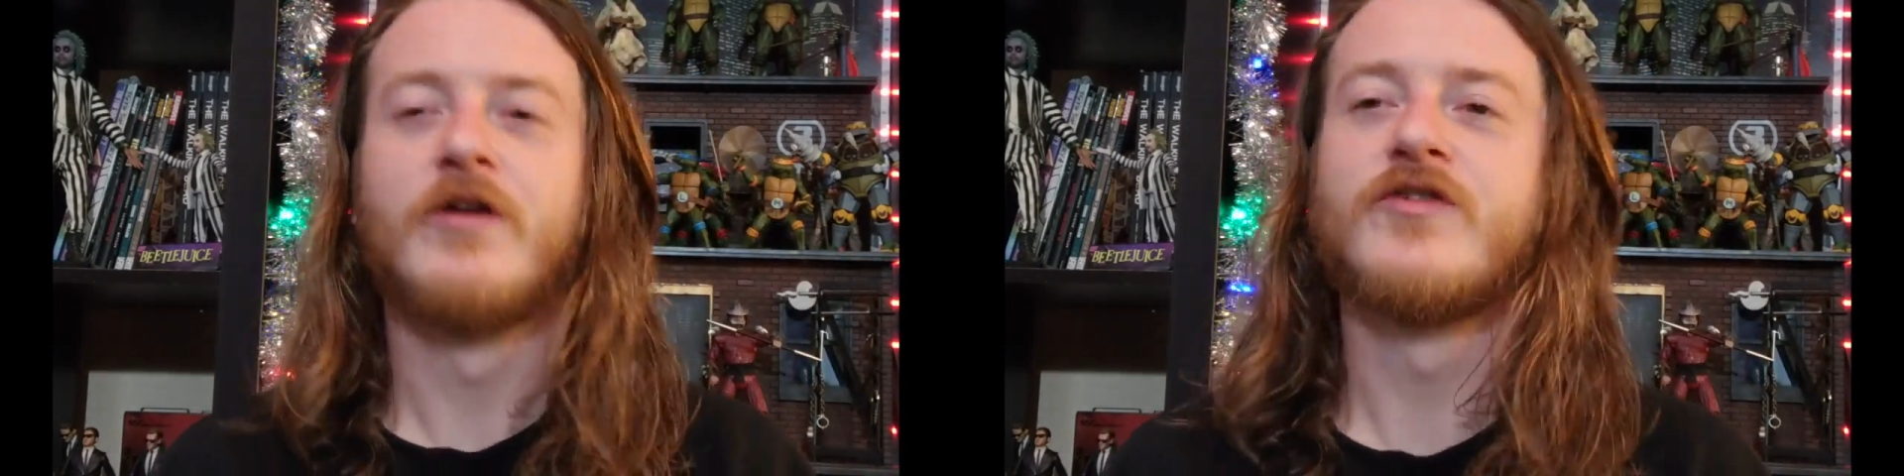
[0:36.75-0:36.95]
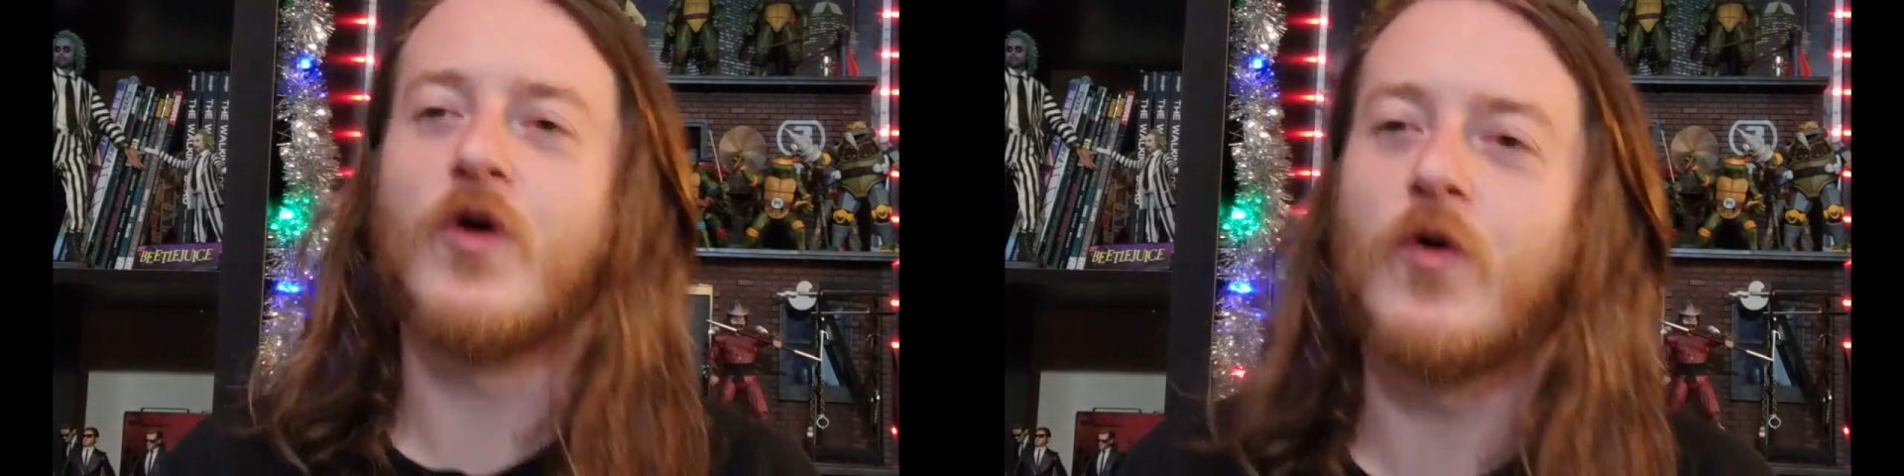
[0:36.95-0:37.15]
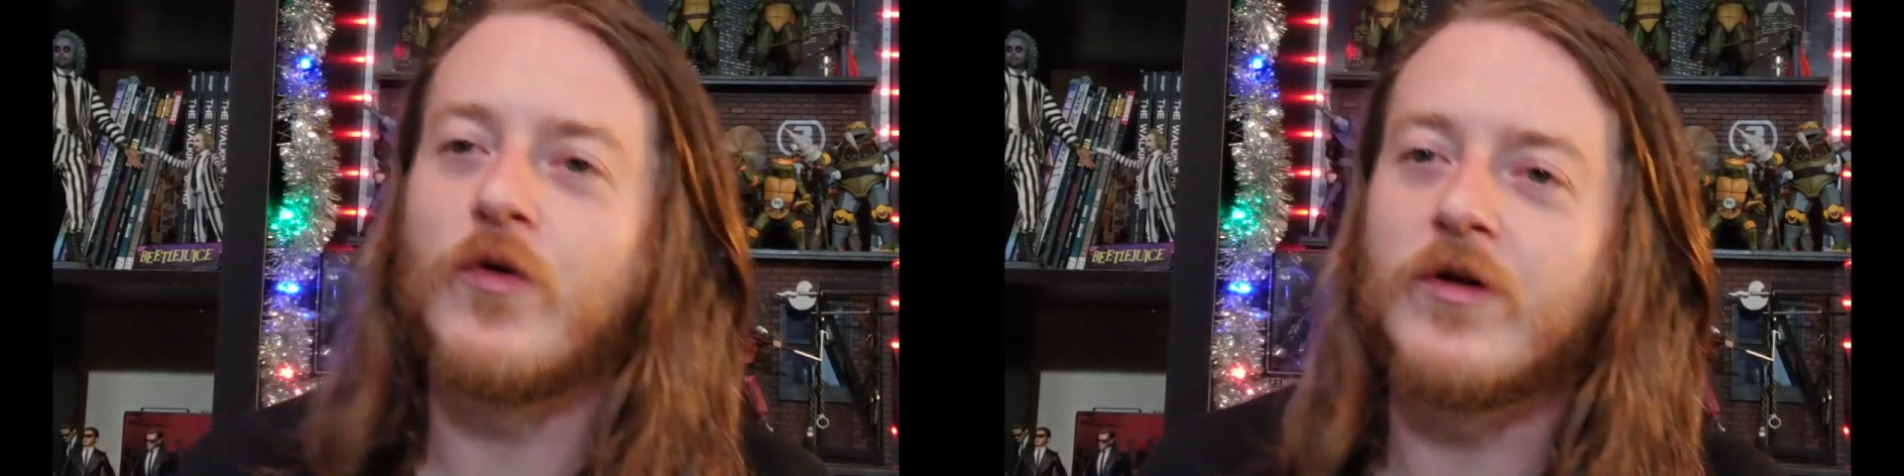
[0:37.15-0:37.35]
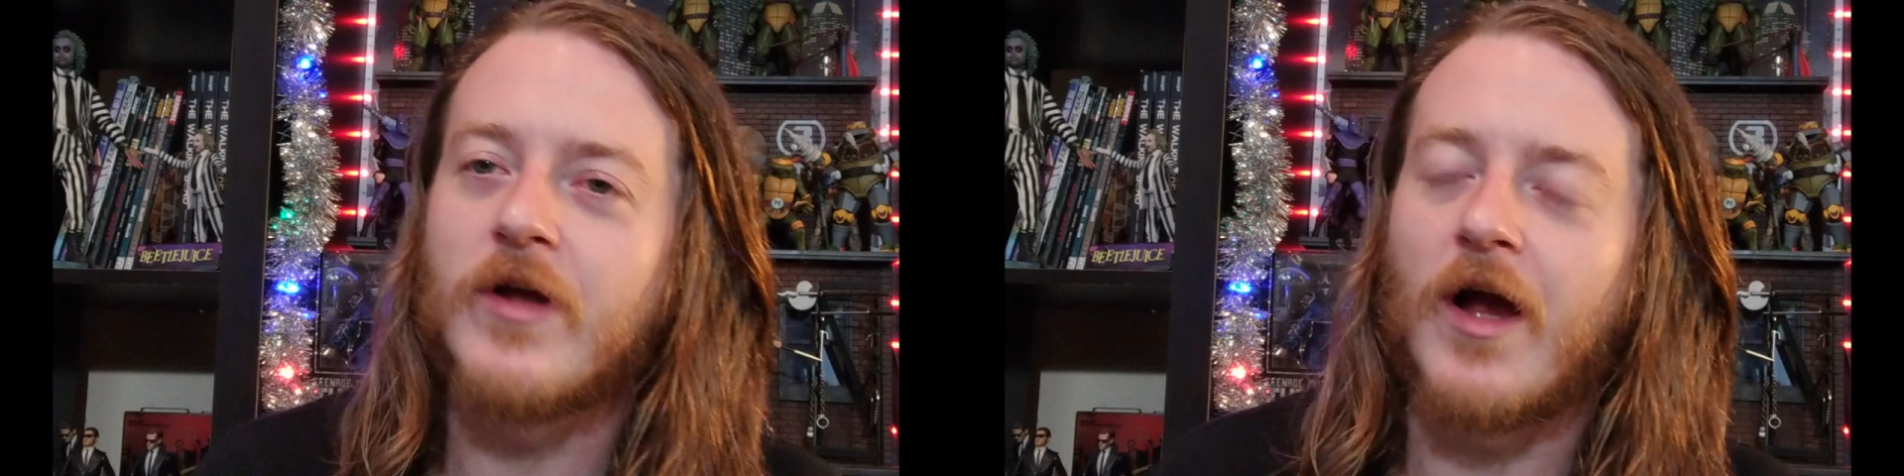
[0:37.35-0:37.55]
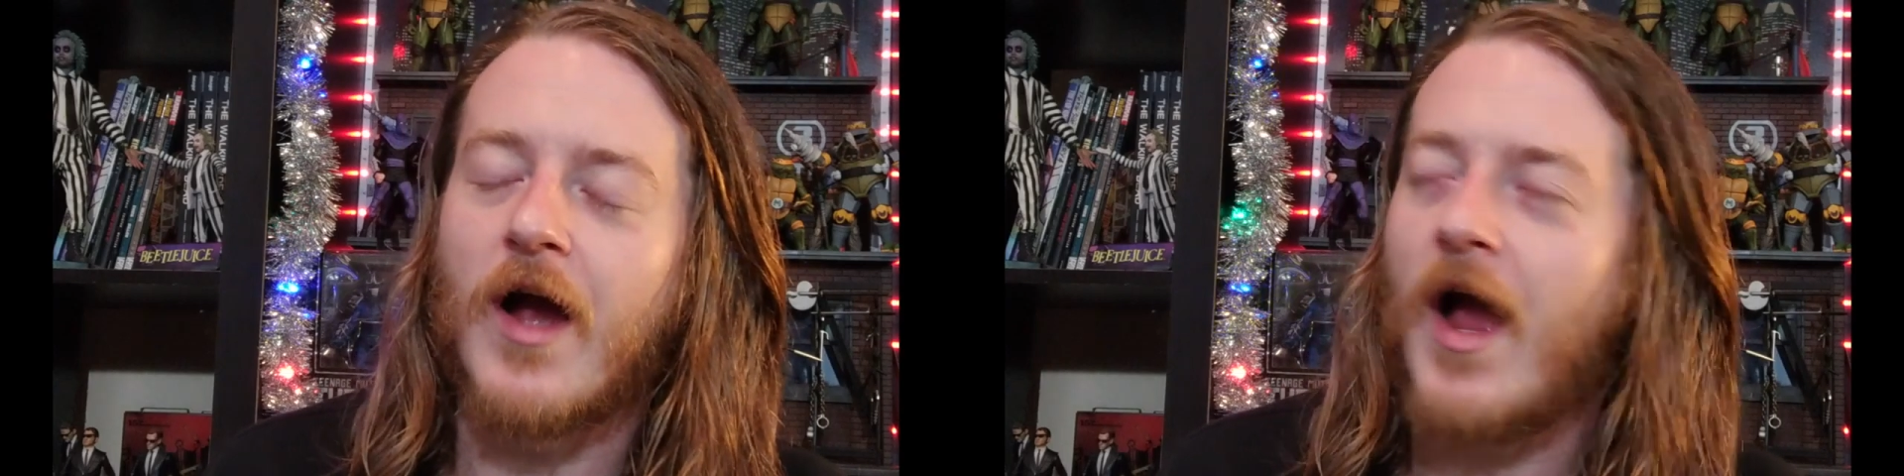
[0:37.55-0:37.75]
So,
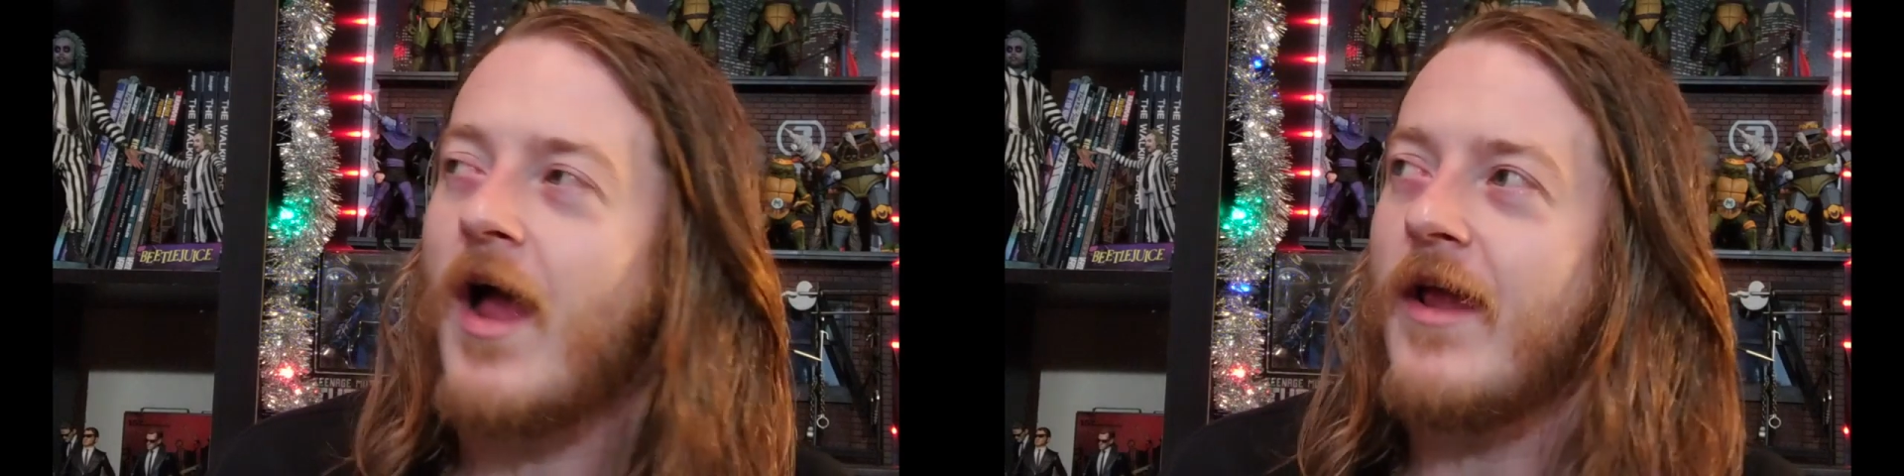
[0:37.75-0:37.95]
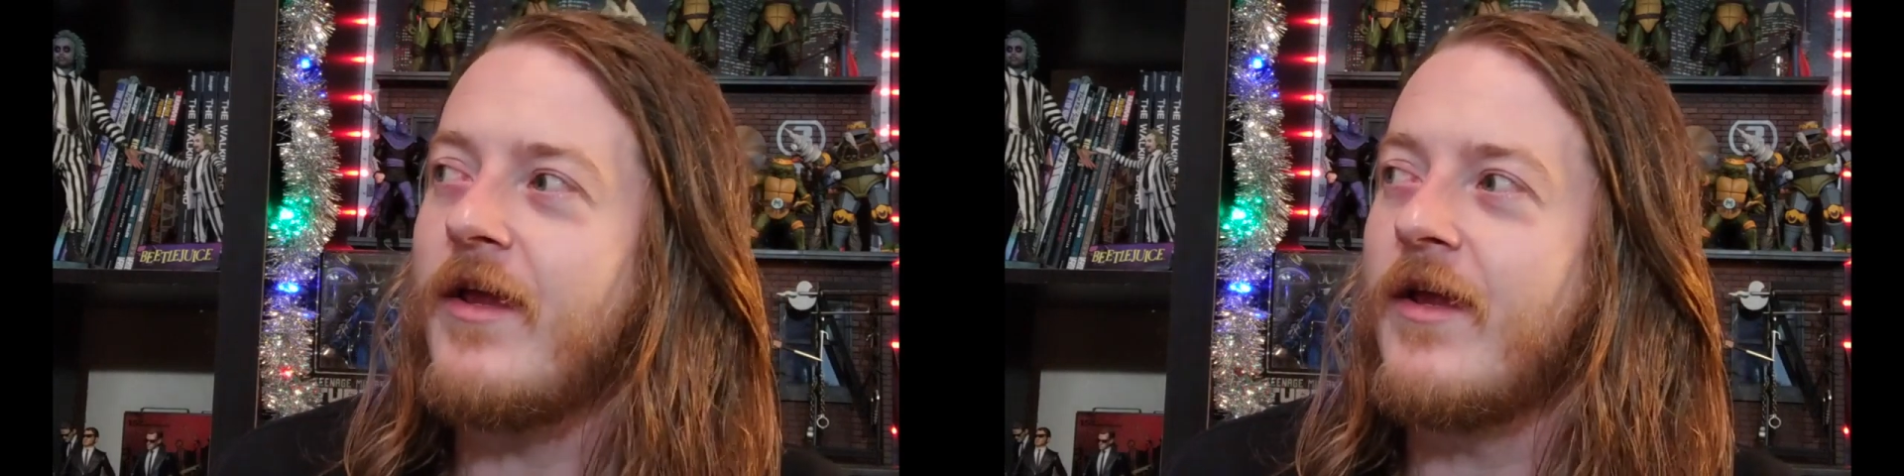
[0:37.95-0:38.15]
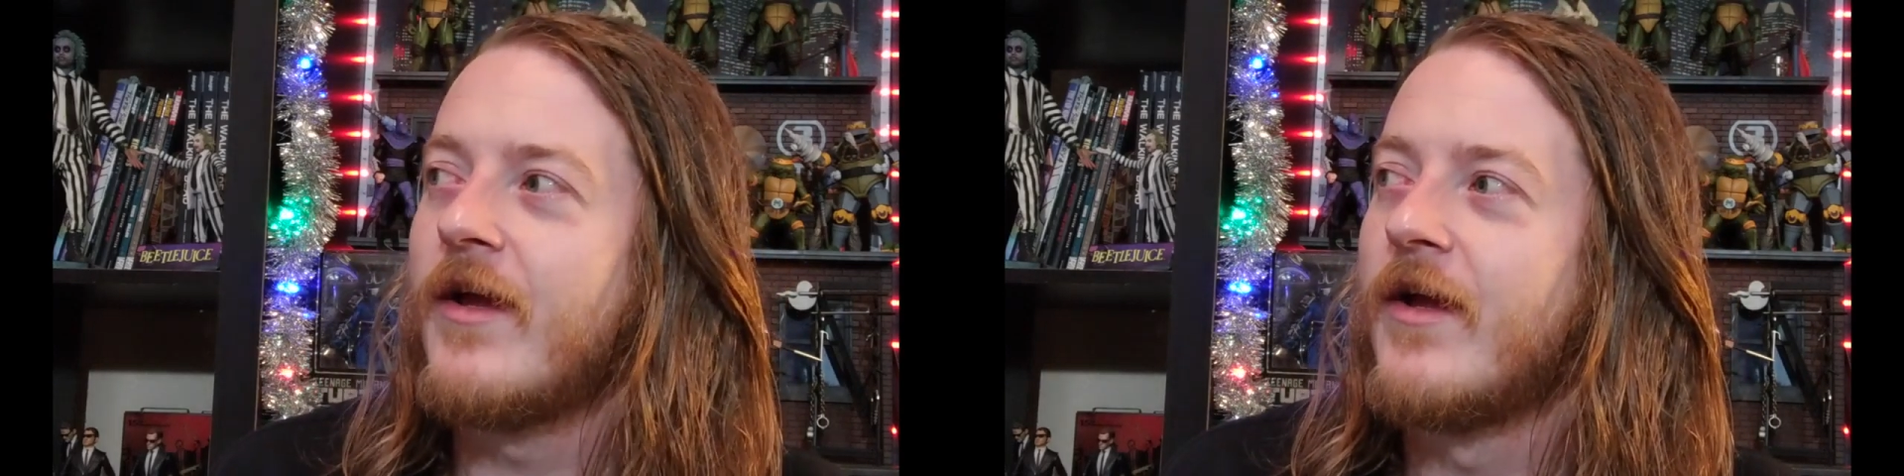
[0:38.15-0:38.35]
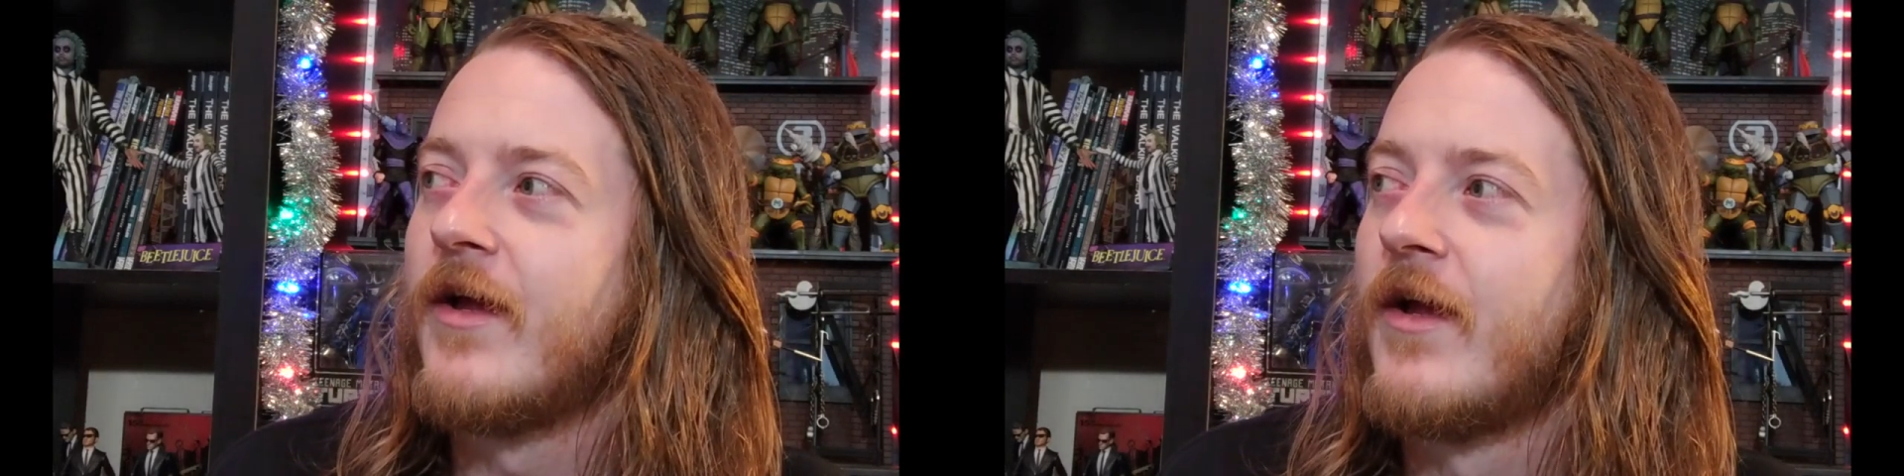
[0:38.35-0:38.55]
I